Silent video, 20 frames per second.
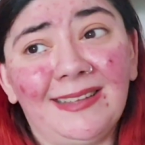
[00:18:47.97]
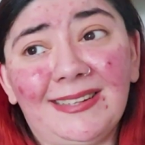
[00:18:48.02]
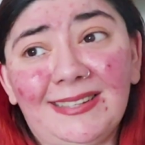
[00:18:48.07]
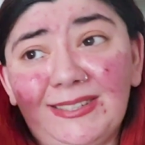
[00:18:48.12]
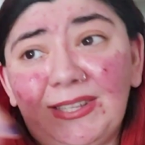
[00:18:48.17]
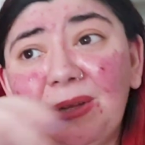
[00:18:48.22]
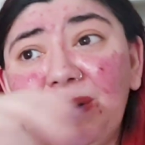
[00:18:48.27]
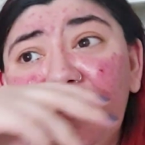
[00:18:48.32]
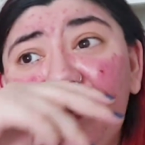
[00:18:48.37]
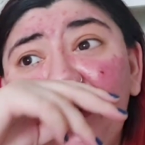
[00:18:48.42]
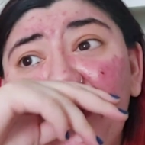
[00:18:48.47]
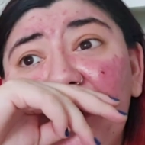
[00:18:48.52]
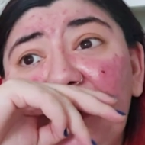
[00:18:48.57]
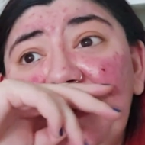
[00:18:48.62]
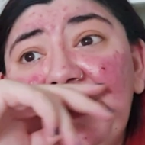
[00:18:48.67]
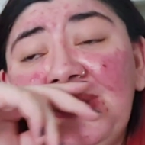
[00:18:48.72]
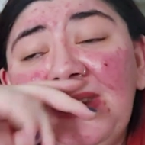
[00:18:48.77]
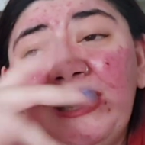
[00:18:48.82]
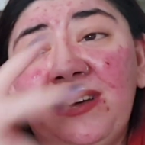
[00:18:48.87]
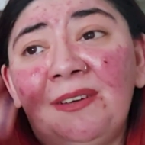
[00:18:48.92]
So
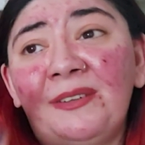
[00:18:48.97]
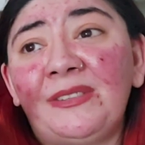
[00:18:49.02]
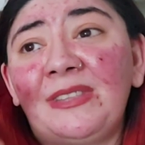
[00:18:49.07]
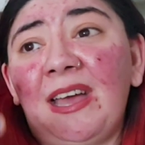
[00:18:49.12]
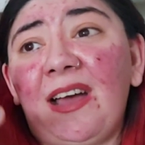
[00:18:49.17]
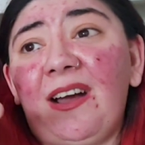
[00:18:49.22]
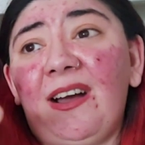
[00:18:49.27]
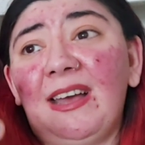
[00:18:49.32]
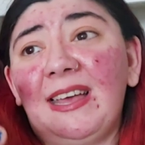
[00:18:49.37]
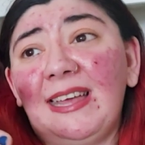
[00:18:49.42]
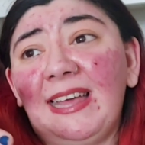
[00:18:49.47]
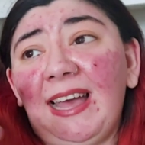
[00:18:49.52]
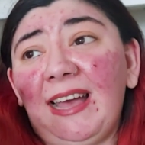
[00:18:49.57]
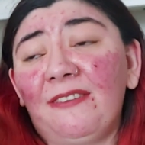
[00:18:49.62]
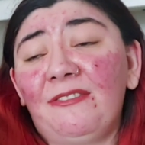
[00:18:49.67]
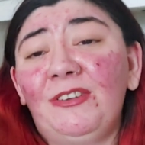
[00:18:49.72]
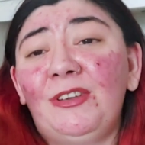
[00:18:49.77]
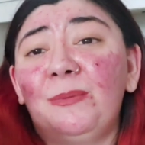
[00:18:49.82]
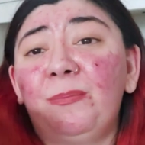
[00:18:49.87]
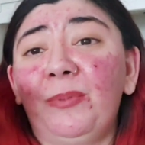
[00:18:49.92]
now that I
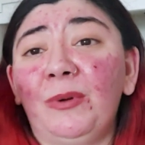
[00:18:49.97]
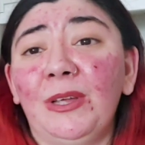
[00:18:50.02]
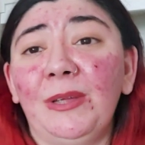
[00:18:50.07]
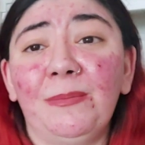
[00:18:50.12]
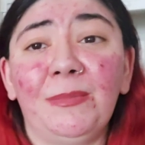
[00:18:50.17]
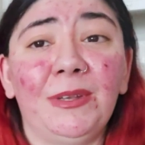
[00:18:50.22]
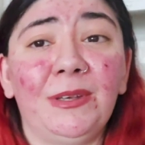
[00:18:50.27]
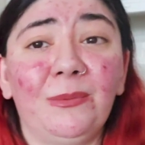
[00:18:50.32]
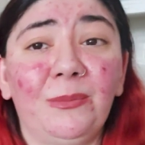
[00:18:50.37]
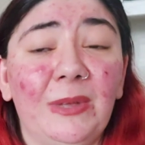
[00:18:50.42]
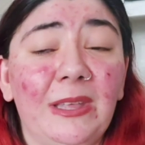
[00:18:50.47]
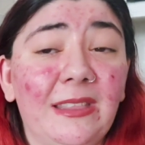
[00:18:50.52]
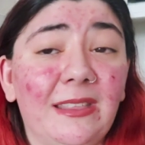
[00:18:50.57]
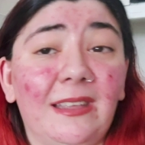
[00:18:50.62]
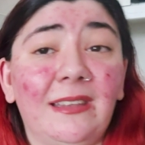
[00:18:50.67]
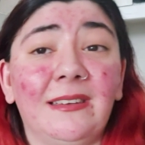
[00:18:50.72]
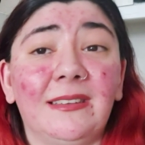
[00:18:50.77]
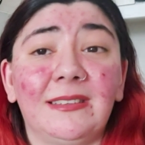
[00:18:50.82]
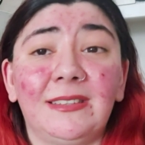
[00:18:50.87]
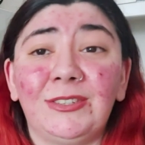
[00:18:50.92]
have an appointment with
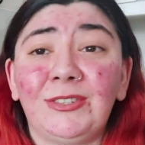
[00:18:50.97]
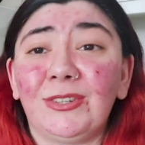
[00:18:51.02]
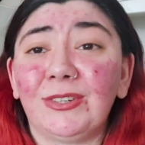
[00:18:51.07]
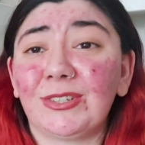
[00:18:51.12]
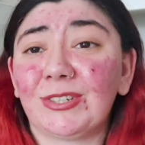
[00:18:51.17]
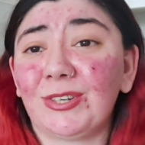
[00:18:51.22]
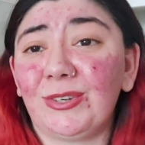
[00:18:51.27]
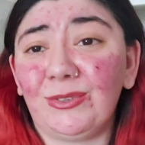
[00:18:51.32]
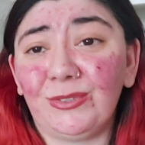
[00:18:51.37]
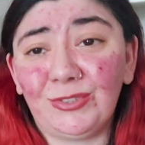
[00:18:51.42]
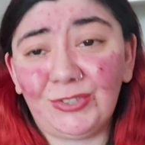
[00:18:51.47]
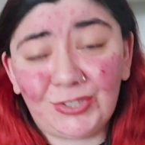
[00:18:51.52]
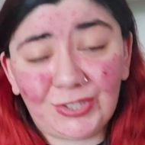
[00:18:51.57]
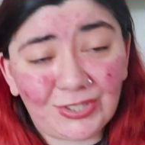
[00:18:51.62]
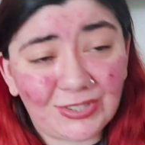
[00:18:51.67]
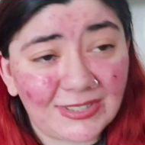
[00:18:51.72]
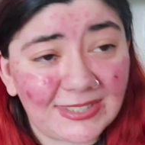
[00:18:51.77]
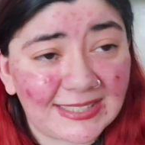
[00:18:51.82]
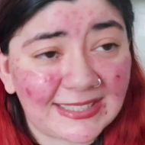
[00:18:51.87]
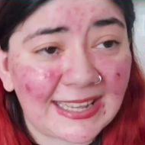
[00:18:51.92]
another doctor on
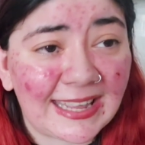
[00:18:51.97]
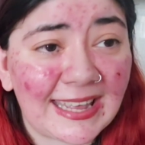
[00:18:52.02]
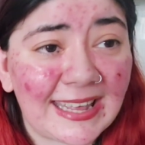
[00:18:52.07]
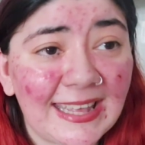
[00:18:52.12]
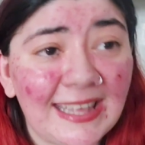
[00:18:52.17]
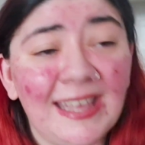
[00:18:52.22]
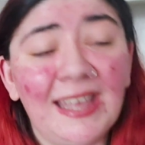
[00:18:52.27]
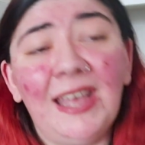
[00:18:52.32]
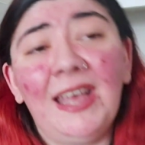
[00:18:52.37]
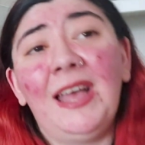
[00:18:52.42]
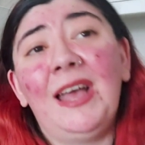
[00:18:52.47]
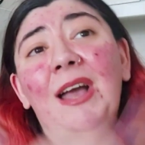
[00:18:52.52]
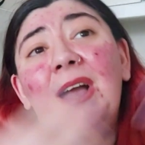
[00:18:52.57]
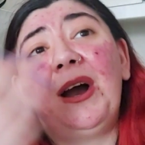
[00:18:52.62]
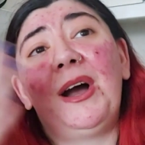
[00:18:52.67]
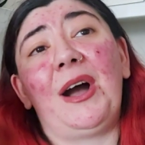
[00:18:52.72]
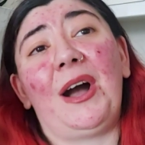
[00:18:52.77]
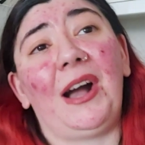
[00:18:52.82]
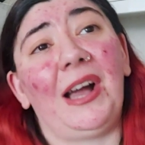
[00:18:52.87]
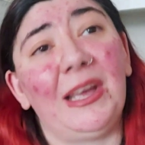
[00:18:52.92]
Tuesday,
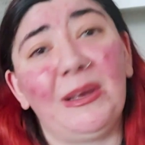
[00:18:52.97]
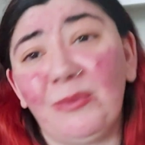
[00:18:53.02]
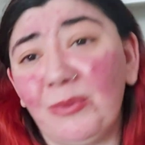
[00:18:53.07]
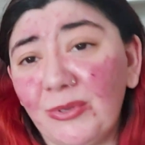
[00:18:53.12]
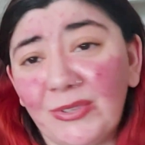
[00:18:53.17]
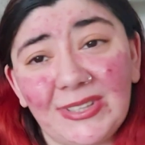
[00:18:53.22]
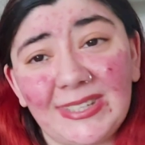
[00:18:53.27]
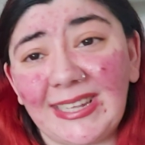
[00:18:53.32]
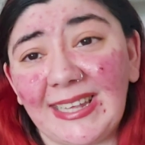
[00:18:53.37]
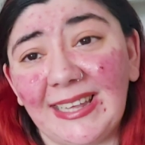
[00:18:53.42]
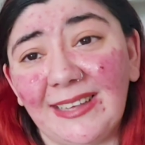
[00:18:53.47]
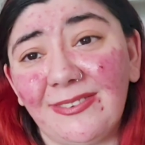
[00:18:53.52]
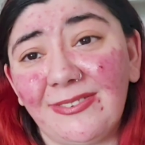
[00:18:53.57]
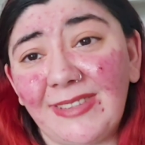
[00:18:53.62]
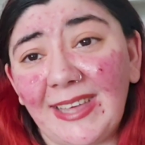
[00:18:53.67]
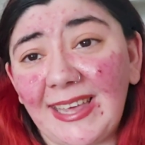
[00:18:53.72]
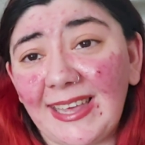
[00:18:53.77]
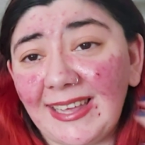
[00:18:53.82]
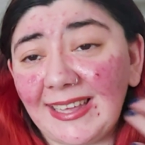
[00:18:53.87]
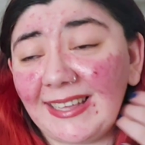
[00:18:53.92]
I will see if
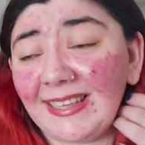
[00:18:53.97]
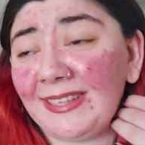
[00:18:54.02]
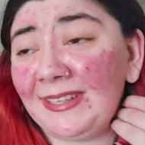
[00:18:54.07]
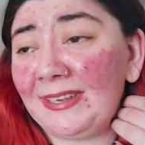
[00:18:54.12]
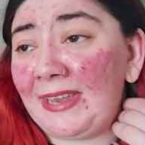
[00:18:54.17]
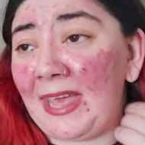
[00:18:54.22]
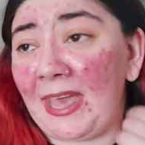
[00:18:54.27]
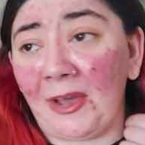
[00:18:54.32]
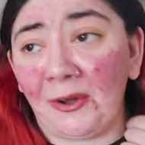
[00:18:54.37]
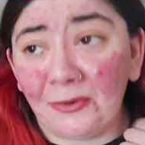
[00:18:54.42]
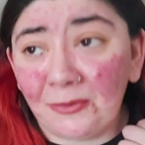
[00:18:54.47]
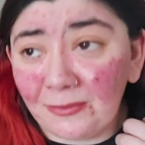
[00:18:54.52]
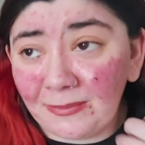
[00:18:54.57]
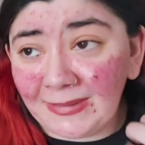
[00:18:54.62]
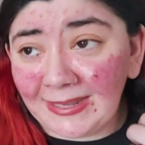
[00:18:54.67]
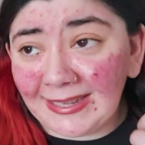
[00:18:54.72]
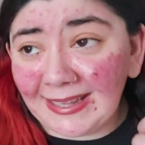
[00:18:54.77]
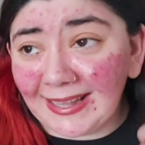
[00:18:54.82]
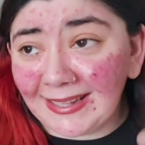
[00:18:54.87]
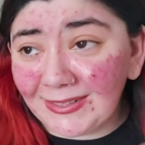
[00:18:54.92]
they can help
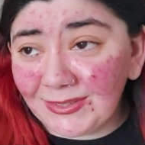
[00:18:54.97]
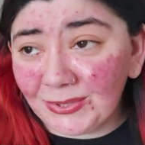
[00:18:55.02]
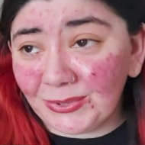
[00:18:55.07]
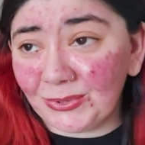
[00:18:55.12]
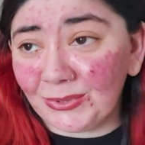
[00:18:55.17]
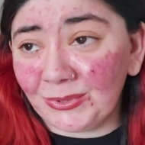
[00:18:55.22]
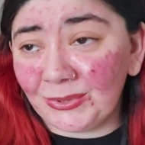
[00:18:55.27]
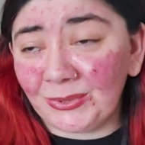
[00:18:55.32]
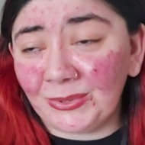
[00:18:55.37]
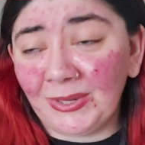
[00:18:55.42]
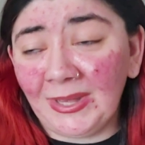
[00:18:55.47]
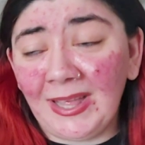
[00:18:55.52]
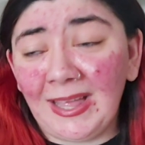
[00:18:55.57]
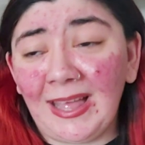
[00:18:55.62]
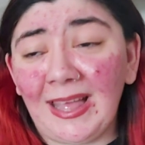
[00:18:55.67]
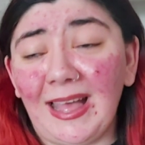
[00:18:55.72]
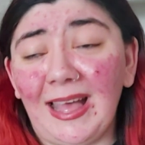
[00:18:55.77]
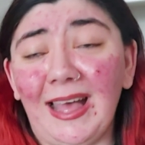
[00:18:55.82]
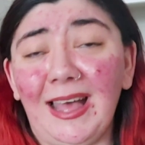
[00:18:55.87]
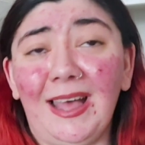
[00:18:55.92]
me at all.
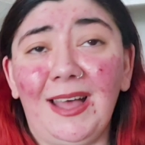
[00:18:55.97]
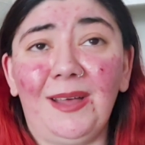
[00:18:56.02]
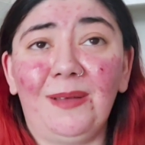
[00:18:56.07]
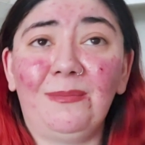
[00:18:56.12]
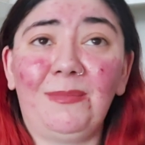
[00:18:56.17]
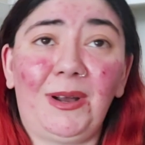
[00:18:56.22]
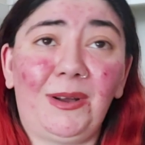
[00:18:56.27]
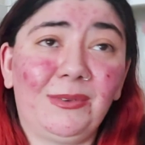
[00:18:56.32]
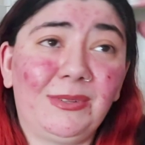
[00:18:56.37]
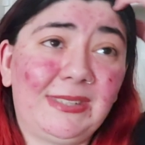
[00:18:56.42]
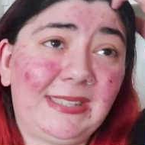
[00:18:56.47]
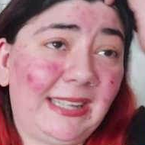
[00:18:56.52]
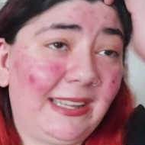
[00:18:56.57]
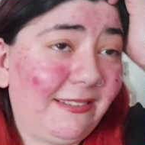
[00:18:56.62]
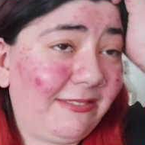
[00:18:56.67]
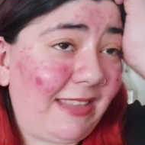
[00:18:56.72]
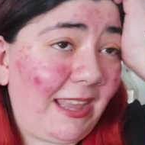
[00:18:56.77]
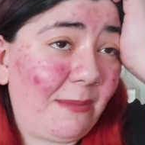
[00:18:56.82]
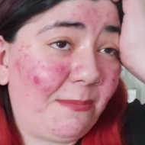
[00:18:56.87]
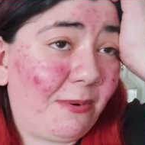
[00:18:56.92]
I'll see
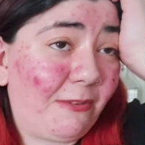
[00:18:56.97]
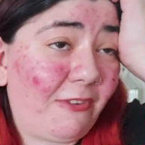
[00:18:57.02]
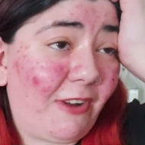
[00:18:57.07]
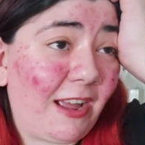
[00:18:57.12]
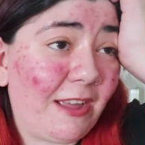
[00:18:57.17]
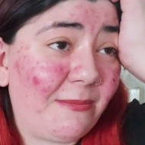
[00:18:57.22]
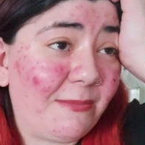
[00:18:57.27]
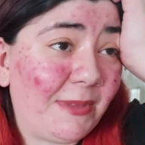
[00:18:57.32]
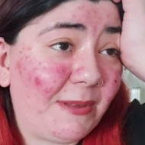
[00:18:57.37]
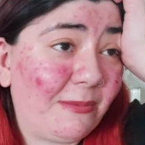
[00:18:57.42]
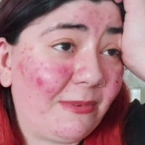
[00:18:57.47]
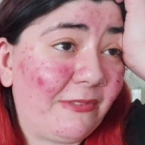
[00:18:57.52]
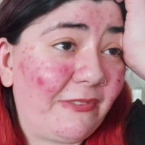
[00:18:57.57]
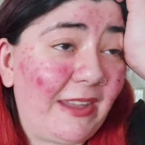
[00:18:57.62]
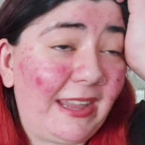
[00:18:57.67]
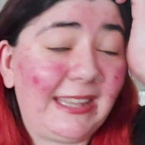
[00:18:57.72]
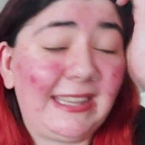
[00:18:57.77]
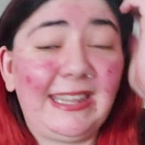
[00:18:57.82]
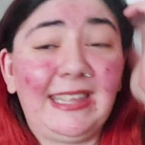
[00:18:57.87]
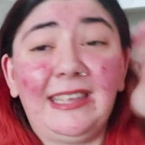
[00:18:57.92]
if they provide me with
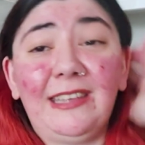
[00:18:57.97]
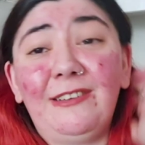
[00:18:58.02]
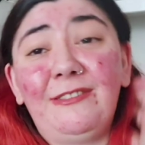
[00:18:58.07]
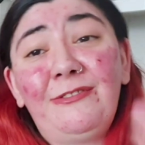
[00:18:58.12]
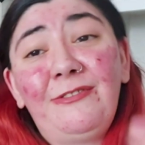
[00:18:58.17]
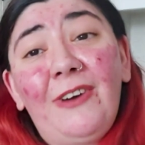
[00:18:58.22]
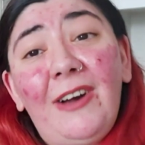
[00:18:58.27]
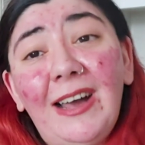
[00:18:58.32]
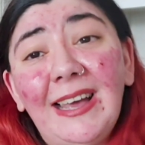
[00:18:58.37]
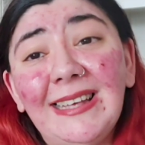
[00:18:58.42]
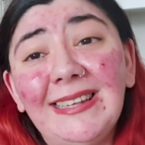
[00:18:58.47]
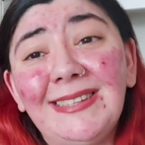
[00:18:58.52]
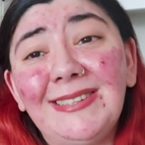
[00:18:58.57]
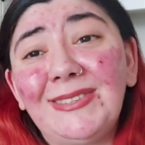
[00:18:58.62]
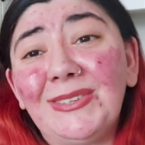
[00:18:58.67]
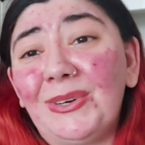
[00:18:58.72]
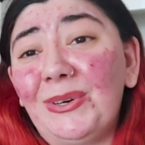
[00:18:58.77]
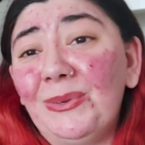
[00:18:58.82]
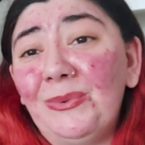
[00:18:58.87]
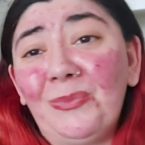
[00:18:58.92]
any
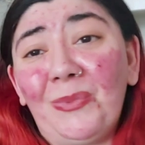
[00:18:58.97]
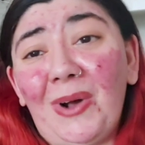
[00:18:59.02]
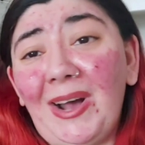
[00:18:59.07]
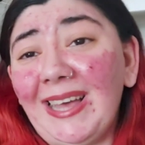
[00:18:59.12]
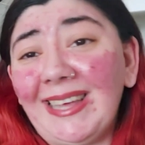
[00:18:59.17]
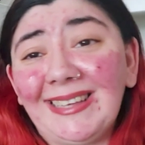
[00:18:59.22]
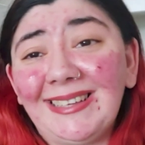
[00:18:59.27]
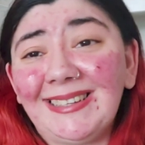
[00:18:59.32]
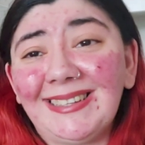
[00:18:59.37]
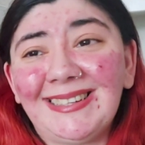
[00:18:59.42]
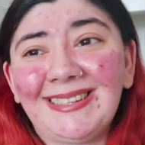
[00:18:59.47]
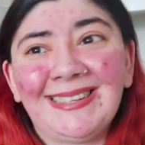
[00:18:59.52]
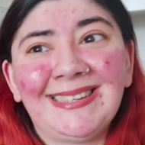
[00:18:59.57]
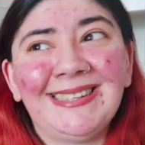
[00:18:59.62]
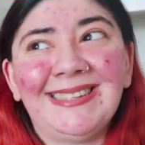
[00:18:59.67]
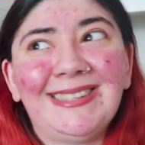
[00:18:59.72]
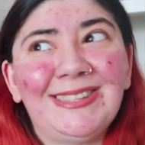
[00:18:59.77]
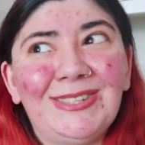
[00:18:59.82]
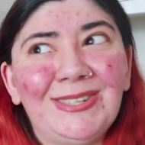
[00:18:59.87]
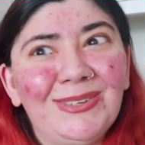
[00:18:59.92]
advice on what I
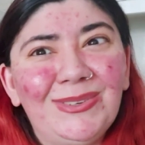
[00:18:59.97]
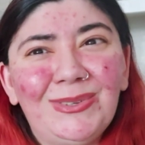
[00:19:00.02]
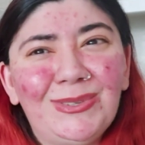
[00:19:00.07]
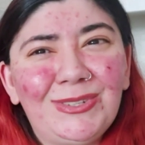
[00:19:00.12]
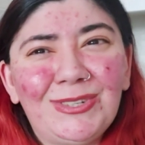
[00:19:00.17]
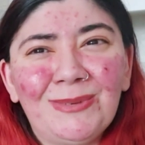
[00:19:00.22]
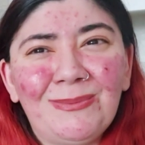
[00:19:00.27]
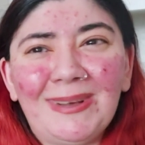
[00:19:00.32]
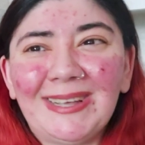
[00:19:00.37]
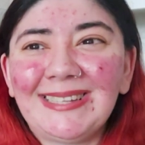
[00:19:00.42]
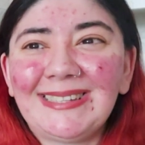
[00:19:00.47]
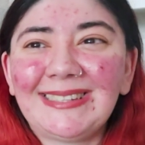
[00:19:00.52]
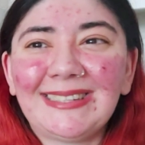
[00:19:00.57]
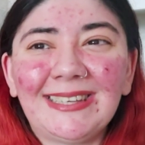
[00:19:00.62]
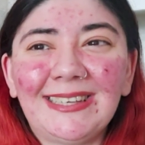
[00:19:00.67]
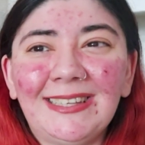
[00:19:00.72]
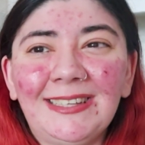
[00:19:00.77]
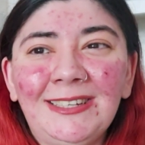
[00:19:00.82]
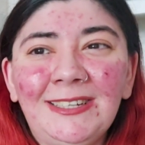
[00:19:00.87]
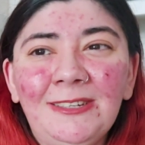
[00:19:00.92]
could do to my
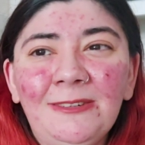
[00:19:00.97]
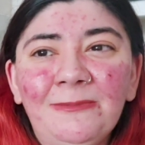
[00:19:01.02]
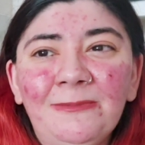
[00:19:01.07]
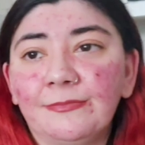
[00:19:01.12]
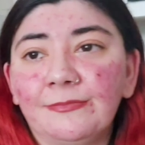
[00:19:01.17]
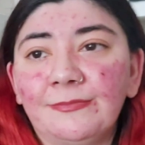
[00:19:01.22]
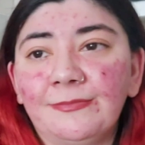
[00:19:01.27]
skin.